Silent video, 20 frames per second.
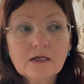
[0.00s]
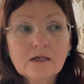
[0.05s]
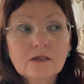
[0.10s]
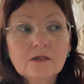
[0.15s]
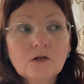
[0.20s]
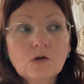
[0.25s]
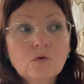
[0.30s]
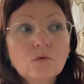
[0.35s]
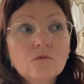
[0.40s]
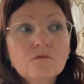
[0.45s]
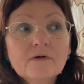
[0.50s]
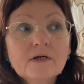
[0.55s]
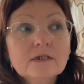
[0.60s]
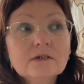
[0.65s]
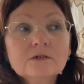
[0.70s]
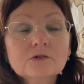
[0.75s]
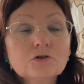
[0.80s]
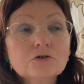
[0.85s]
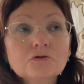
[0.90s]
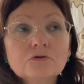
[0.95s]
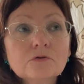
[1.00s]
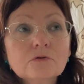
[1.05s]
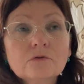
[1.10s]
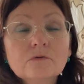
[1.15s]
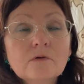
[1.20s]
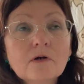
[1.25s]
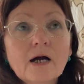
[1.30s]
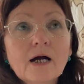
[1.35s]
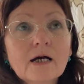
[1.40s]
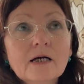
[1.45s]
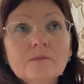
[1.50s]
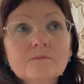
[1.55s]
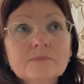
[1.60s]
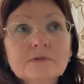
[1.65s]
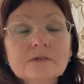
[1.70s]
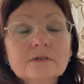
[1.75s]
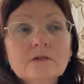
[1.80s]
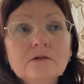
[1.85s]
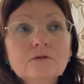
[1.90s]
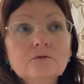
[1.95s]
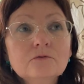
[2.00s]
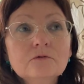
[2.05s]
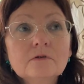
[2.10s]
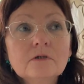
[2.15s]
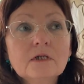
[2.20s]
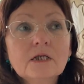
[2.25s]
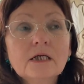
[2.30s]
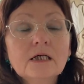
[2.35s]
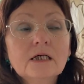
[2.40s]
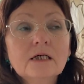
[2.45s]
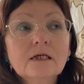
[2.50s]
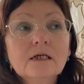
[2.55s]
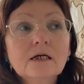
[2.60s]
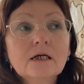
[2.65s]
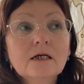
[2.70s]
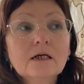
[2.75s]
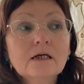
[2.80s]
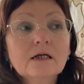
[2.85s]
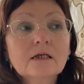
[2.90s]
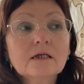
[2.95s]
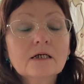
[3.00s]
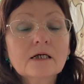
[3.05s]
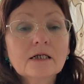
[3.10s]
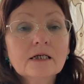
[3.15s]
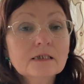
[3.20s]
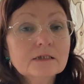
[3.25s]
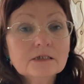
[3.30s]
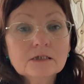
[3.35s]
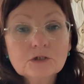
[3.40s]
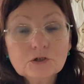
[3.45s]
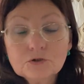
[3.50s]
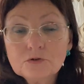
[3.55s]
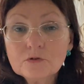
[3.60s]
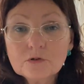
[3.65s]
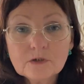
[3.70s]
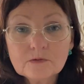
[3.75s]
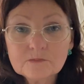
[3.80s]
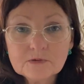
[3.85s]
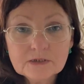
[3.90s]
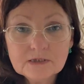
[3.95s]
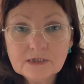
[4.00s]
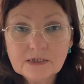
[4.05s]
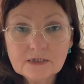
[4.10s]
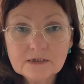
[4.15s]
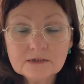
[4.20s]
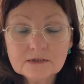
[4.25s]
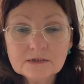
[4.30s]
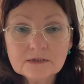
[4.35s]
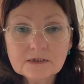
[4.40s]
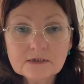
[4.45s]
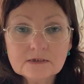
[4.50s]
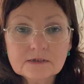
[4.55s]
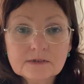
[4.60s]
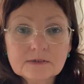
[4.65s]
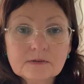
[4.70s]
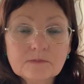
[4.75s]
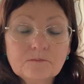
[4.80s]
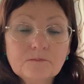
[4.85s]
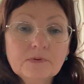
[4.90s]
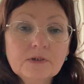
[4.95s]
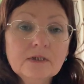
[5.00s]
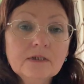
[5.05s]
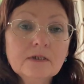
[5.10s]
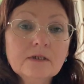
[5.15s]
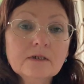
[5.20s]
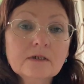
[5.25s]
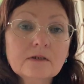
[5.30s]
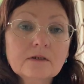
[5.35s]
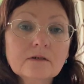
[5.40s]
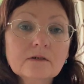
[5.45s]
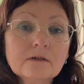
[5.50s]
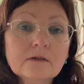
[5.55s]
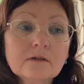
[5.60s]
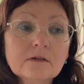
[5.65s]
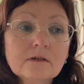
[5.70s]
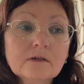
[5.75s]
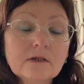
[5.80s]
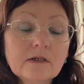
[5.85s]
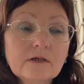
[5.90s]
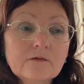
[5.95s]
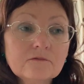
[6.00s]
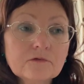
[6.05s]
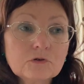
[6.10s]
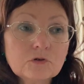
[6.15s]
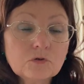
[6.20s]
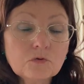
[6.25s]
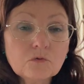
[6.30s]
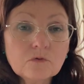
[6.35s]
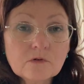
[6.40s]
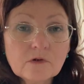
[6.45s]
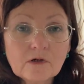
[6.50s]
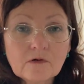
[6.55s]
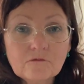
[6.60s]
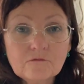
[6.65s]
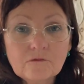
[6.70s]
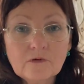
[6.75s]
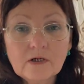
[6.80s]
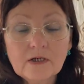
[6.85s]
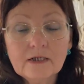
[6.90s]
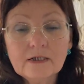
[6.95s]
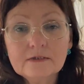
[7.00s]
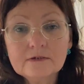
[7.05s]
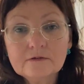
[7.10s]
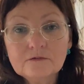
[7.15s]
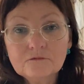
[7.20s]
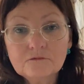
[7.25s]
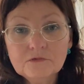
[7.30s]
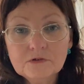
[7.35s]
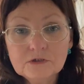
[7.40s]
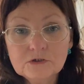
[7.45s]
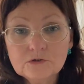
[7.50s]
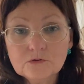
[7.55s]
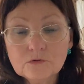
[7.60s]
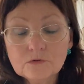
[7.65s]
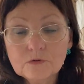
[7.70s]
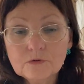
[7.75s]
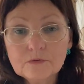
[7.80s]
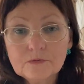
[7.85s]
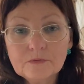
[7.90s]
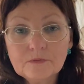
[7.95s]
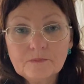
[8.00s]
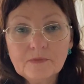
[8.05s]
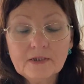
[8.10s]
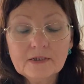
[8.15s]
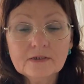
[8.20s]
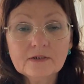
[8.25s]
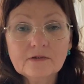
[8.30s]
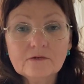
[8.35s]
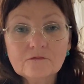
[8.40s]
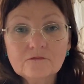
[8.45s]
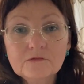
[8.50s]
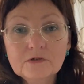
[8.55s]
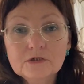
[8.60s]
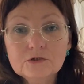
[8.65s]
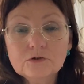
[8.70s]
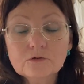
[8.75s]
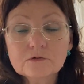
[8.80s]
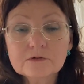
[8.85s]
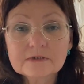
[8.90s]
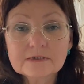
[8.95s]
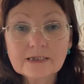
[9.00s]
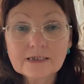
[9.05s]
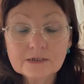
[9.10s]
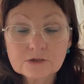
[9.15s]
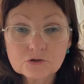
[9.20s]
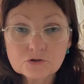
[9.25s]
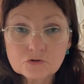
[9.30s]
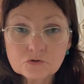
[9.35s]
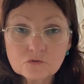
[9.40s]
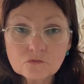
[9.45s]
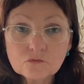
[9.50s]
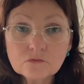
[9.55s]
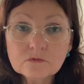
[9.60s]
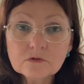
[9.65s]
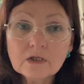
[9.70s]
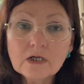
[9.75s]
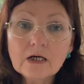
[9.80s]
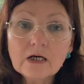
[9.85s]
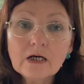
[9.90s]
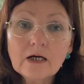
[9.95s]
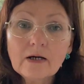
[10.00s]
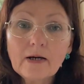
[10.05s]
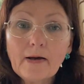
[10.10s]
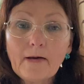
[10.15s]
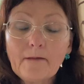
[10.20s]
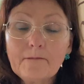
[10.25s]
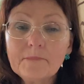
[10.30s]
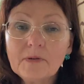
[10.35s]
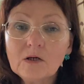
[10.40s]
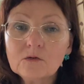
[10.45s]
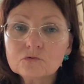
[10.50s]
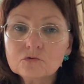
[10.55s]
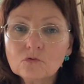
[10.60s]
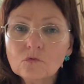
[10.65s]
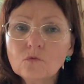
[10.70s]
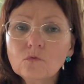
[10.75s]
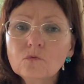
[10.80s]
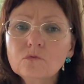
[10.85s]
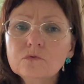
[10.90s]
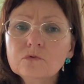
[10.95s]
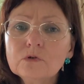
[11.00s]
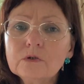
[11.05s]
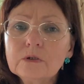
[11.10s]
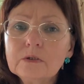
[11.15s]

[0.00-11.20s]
who went through absolutely crazy circumstances, being a photographer and making videos at school about all